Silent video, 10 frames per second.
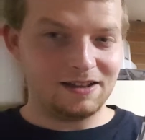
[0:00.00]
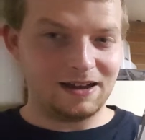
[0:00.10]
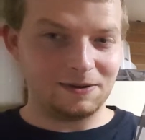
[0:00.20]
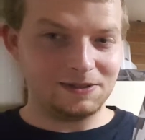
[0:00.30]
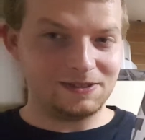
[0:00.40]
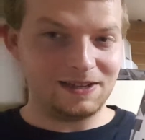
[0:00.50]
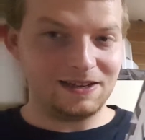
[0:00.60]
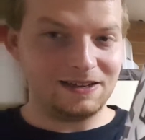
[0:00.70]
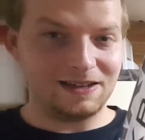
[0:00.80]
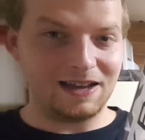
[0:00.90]
I would
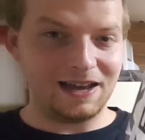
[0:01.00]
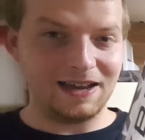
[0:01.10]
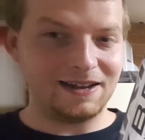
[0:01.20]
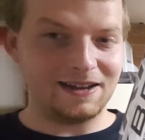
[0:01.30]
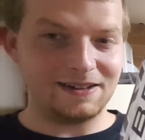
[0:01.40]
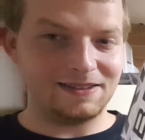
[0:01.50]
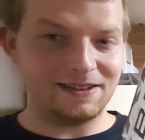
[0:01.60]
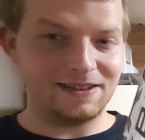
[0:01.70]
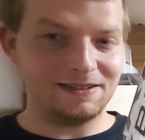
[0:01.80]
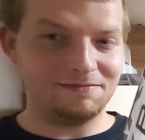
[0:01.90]
say a 8 out of
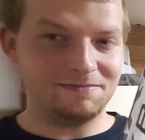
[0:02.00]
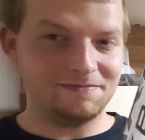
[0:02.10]
10.